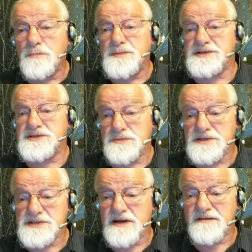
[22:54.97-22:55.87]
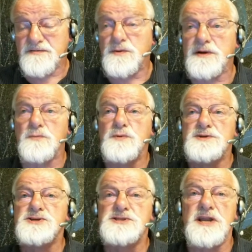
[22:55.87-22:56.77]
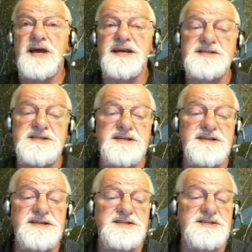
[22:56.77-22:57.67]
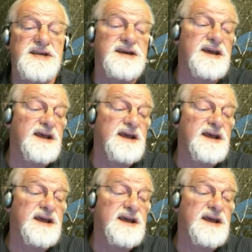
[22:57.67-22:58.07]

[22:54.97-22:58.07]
open source software, which is licensed